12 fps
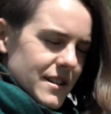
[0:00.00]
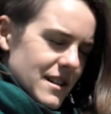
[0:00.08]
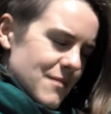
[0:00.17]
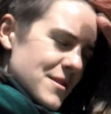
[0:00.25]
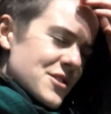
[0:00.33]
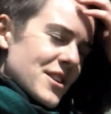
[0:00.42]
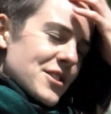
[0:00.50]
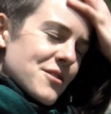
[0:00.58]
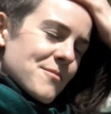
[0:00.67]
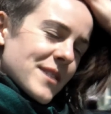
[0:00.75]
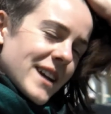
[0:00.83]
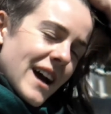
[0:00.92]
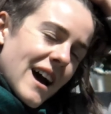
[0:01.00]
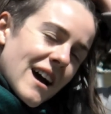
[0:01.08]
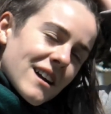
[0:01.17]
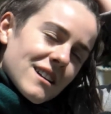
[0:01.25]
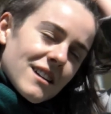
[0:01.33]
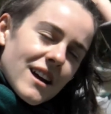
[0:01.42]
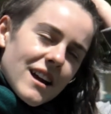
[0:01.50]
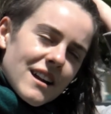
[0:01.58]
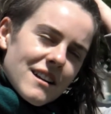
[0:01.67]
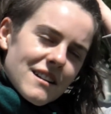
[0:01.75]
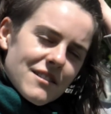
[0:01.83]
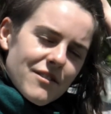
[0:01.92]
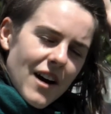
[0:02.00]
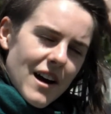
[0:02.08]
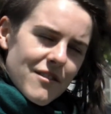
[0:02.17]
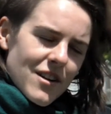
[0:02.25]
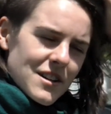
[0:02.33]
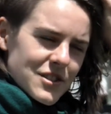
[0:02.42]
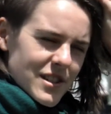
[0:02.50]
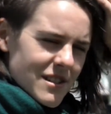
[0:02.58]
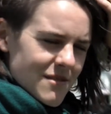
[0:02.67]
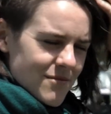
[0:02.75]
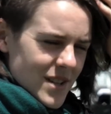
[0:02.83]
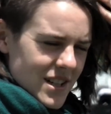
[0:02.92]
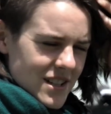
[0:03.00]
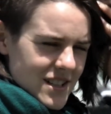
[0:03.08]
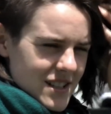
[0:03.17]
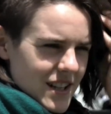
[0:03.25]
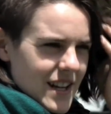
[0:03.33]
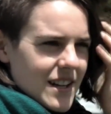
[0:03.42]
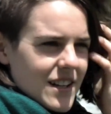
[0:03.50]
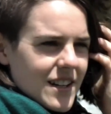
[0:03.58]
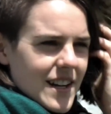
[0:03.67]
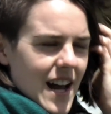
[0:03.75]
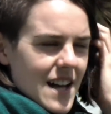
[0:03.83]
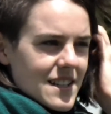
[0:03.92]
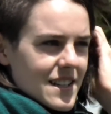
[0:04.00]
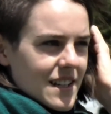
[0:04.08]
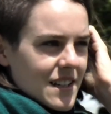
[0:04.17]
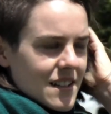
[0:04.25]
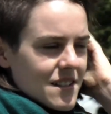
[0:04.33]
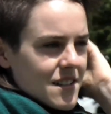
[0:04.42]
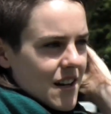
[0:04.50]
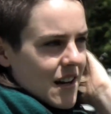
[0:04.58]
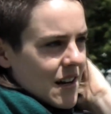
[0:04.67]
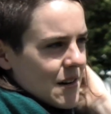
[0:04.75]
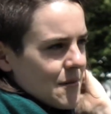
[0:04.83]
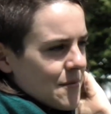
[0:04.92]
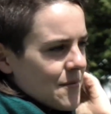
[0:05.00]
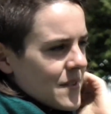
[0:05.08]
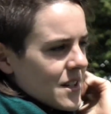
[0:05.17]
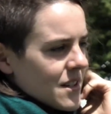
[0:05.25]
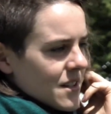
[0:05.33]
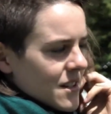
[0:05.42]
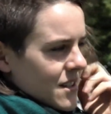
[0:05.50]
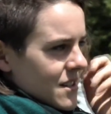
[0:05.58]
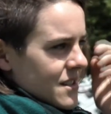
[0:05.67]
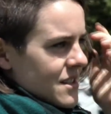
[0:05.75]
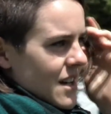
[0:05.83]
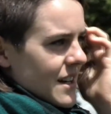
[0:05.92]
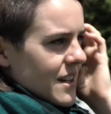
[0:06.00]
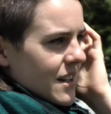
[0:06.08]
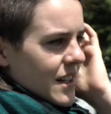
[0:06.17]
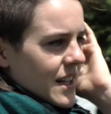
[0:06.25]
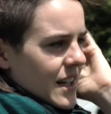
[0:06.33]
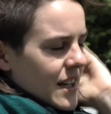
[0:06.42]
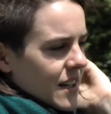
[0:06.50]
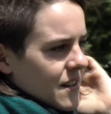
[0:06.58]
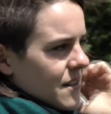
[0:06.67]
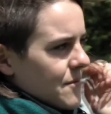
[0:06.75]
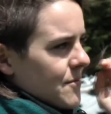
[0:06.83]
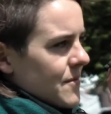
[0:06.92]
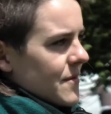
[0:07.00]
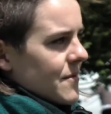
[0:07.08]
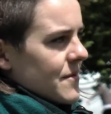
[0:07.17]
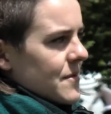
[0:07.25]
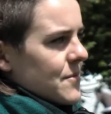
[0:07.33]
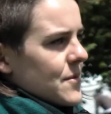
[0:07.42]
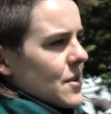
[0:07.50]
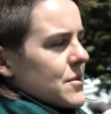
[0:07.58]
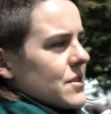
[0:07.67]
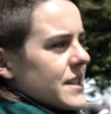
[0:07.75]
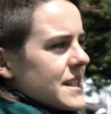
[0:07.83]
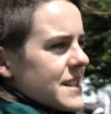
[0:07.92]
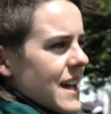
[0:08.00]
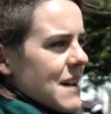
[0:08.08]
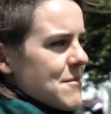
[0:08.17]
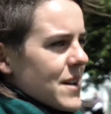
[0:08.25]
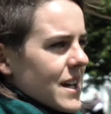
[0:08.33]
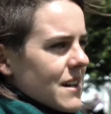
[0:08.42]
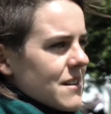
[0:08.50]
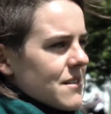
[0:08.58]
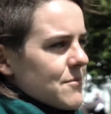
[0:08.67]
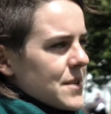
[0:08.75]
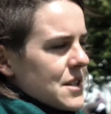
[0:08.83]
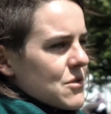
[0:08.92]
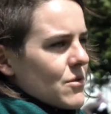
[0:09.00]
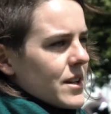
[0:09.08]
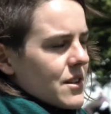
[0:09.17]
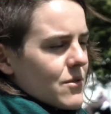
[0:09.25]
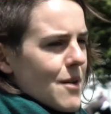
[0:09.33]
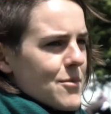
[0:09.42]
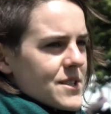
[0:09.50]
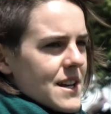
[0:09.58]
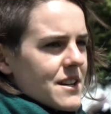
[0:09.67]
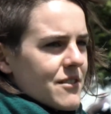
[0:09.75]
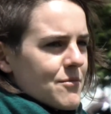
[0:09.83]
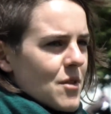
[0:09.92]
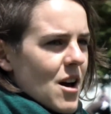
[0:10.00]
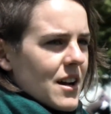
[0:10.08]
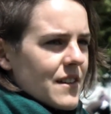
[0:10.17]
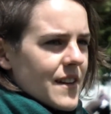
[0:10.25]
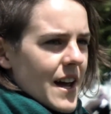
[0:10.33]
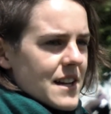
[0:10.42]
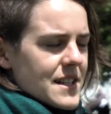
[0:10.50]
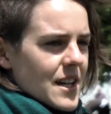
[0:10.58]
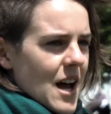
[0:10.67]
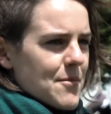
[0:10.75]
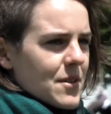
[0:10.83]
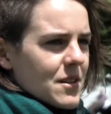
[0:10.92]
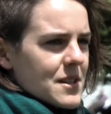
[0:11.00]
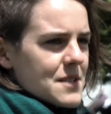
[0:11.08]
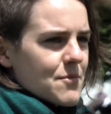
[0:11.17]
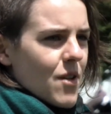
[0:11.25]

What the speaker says: demonstration began, and 500 meters later it ended. Suddenly, the police came in between the representative bloc and the anti-capitalist